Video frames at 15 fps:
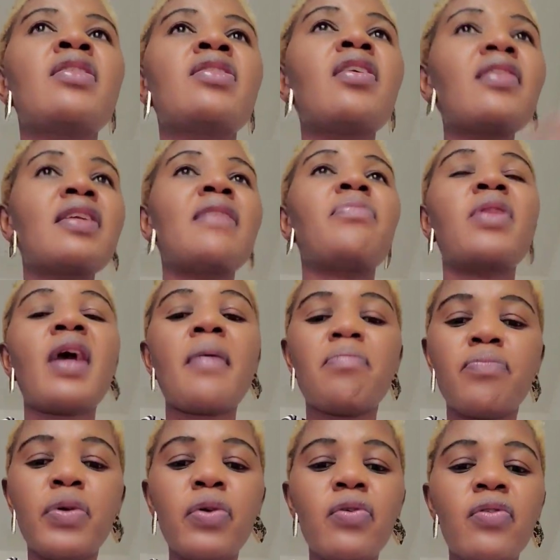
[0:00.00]
Tell them they are
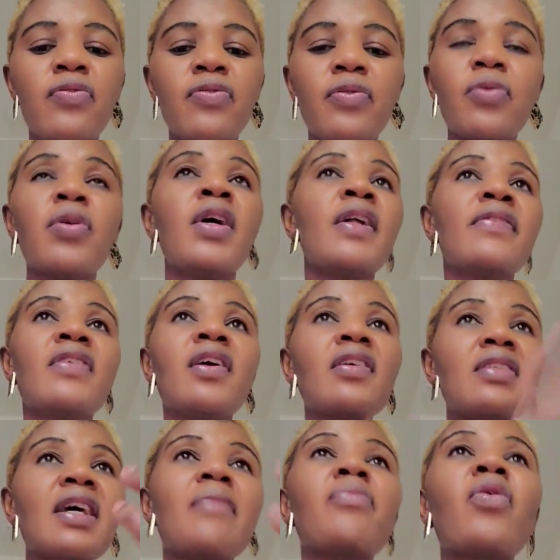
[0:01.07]
beautiful.
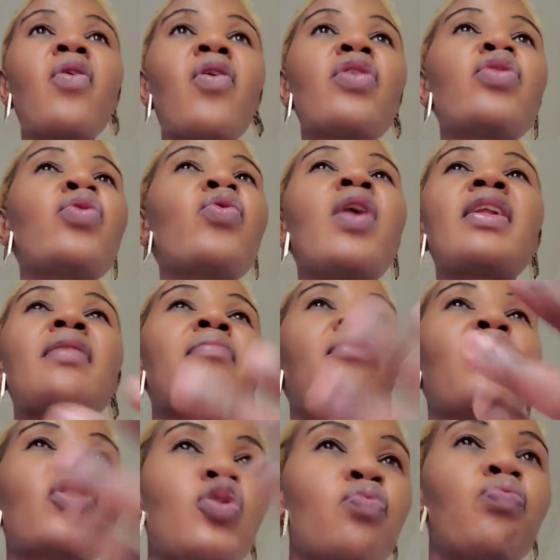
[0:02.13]
Tell them, oh, you are the
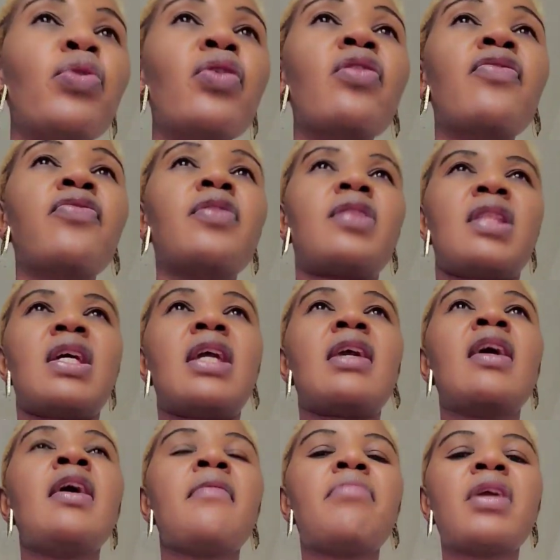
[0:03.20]
most beautiful
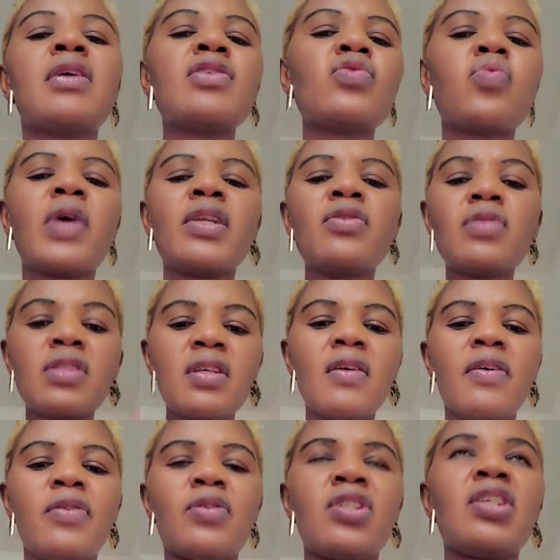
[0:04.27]
thing. Because when you
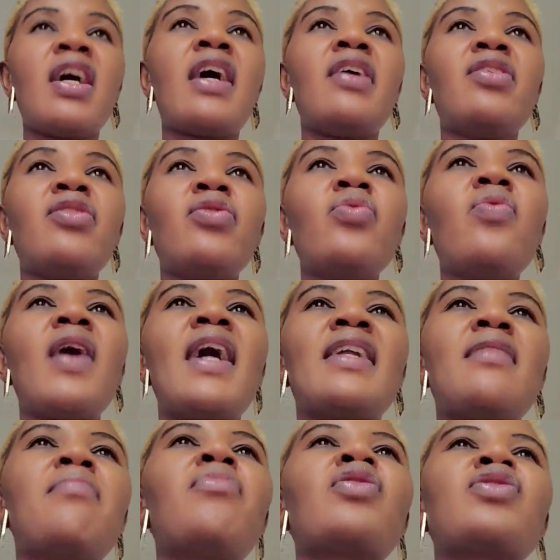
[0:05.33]
tell your child you are
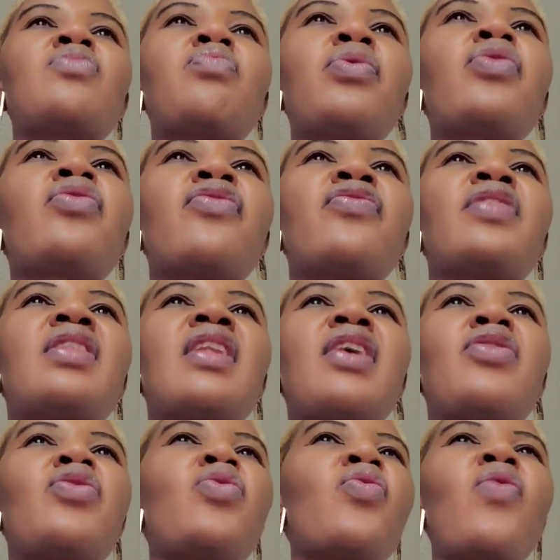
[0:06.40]
the most beautiful
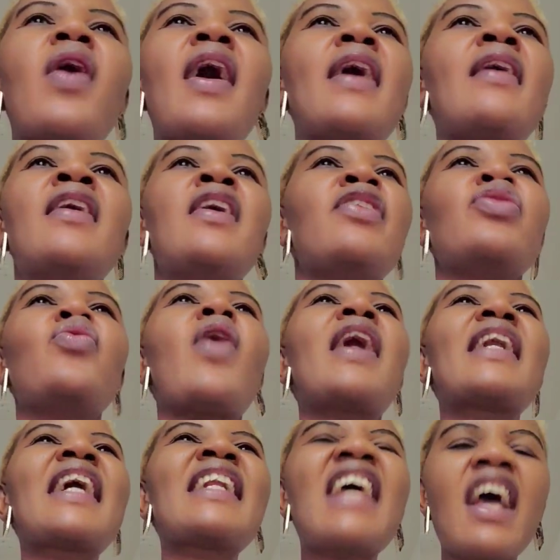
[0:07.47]
thing, you are
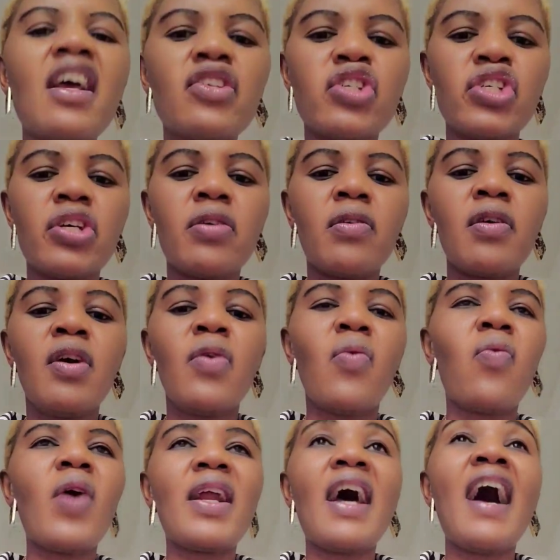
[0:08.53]
an angel,
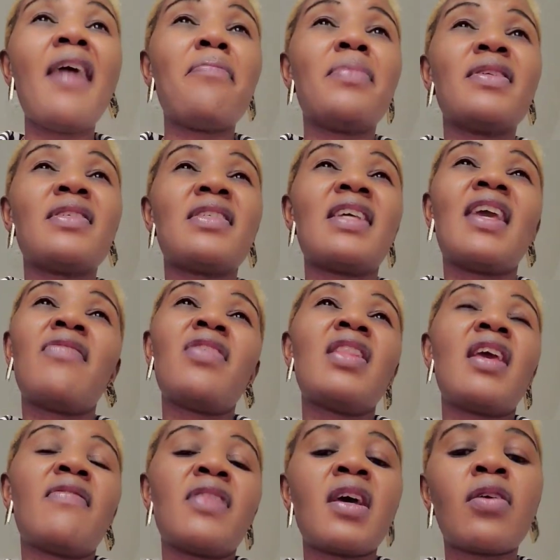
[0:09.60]
what happens even
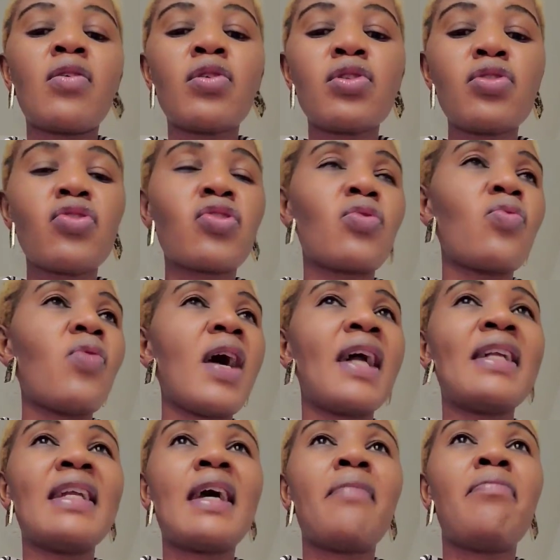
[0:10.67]
if they go to school
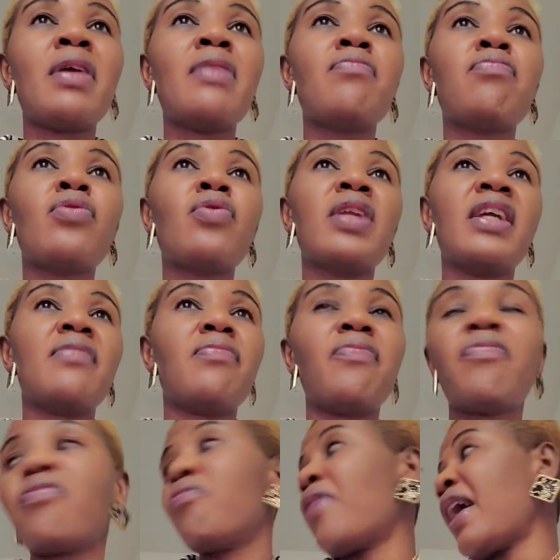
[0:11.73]
and they are being bullied
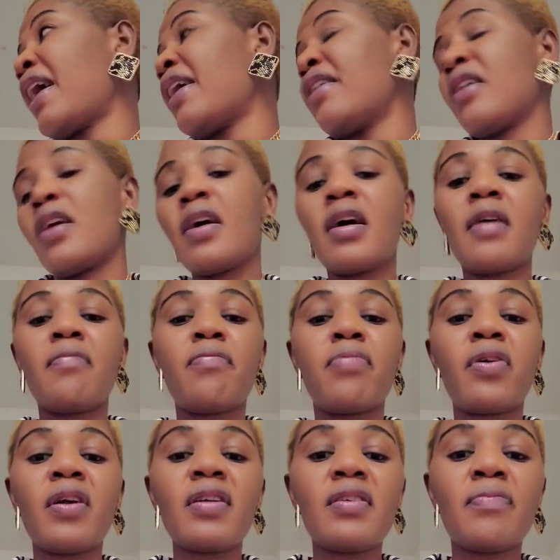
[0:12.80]

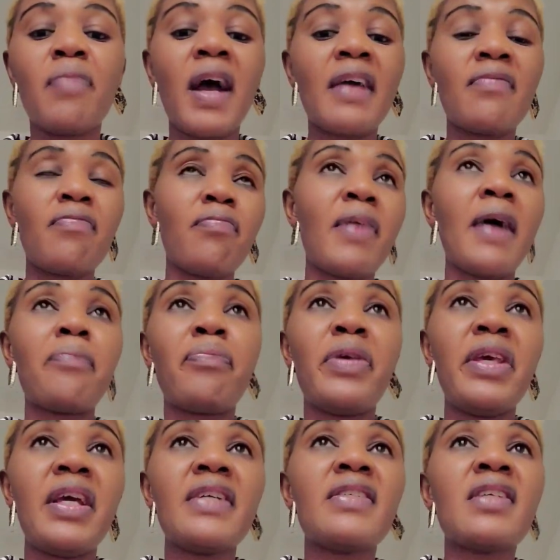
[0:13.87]
by
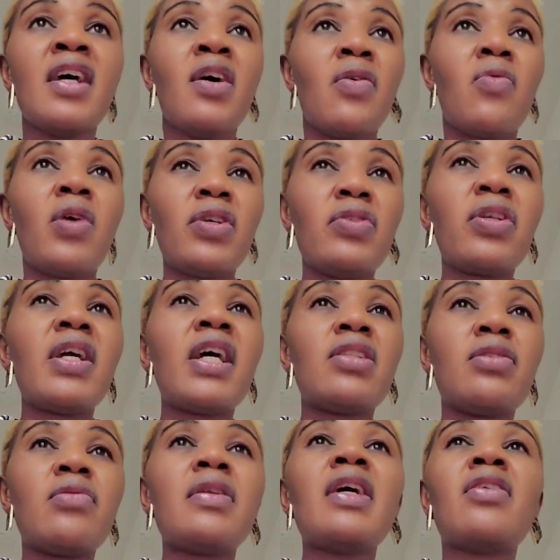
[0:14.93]
peers? What do?
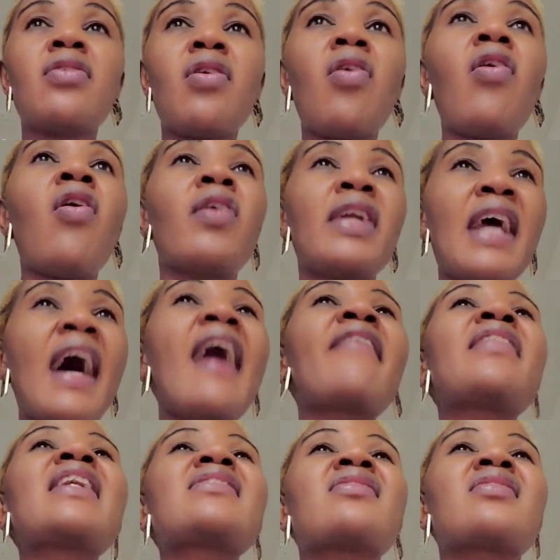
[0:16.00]
They know, oh, they
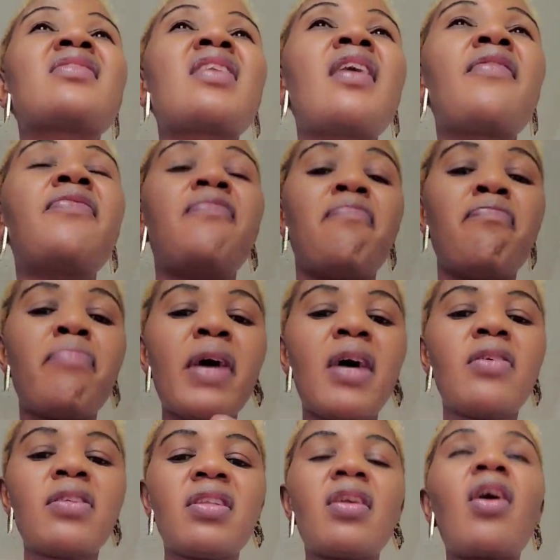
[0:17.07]
have that
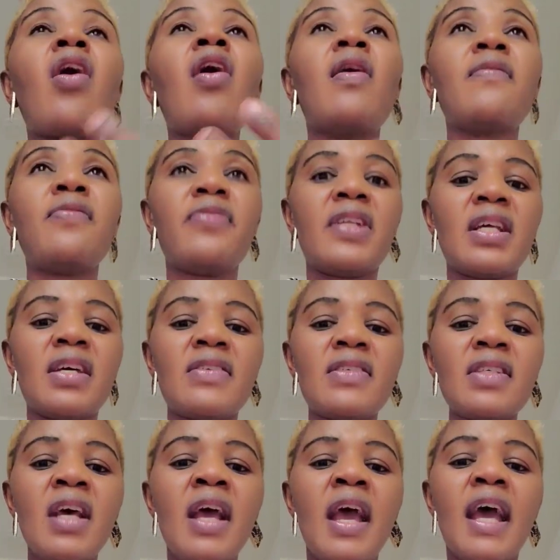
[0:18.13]
self-built
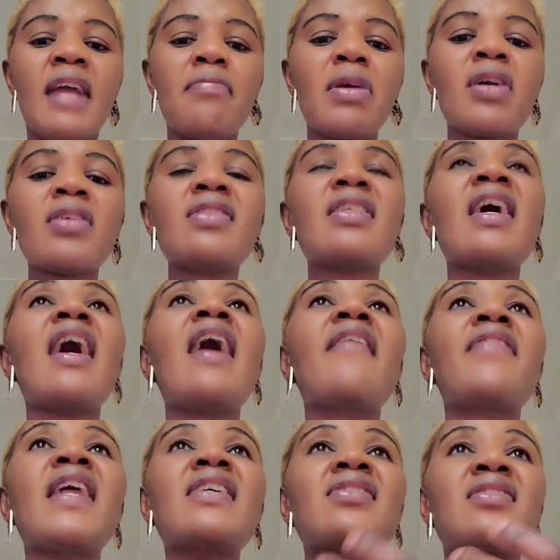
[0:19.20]
confidence, and because they
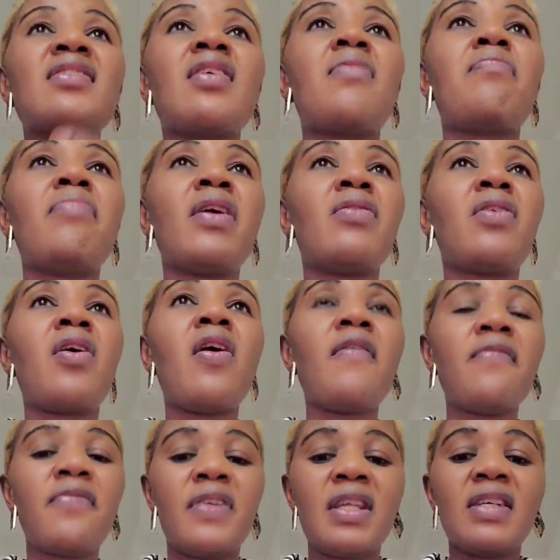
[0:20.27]
have that self-built
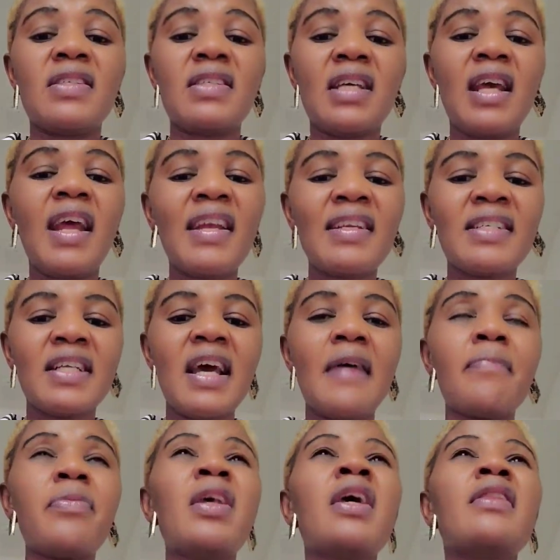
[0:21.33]
confidence in them,